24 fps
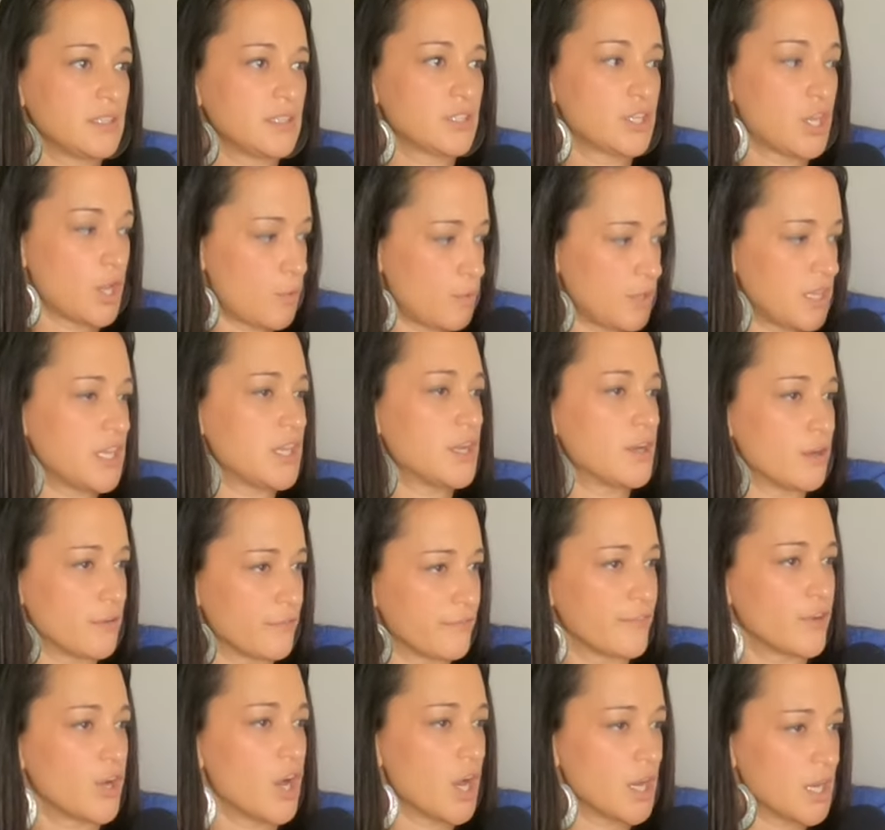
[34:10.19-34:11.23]
go here
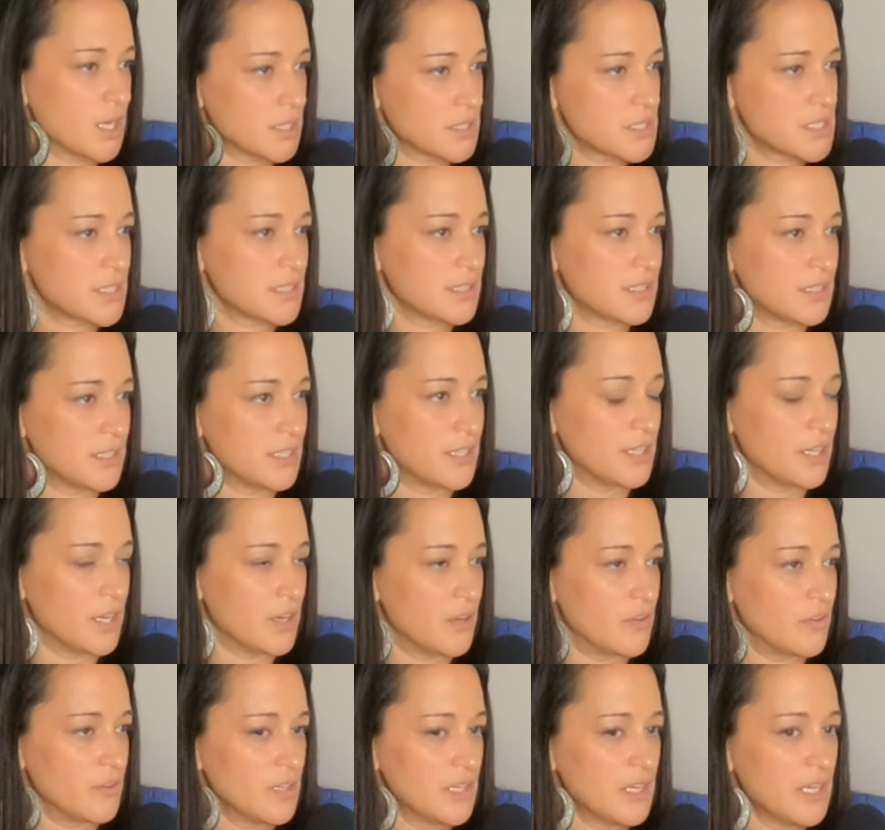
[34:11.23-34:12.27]
for art yeah you
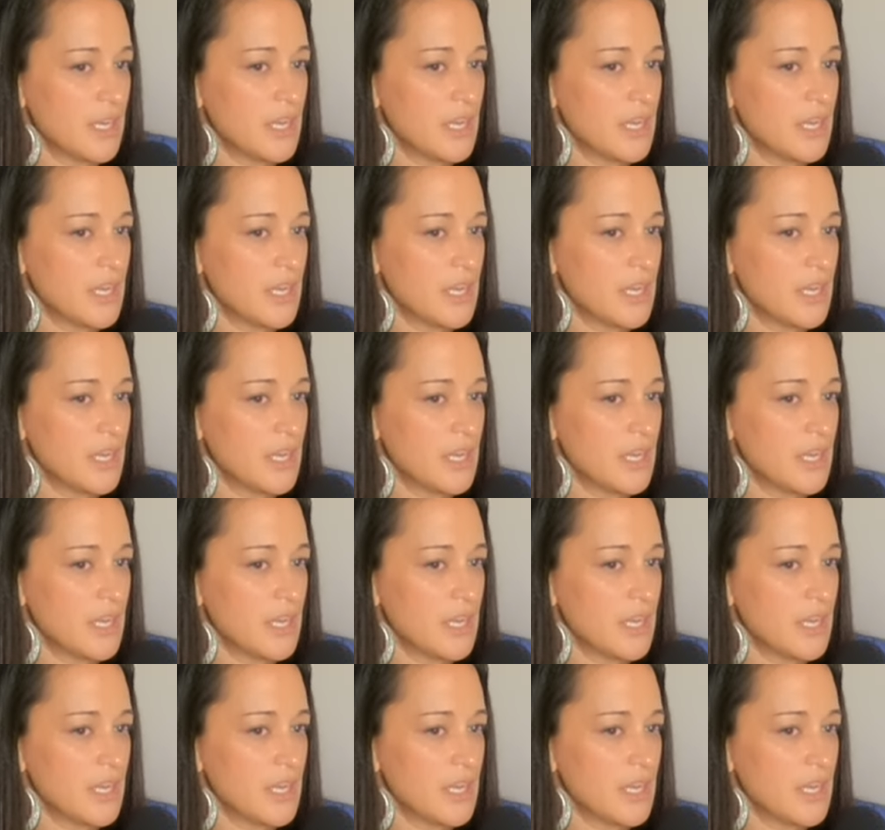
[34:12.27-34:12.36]
know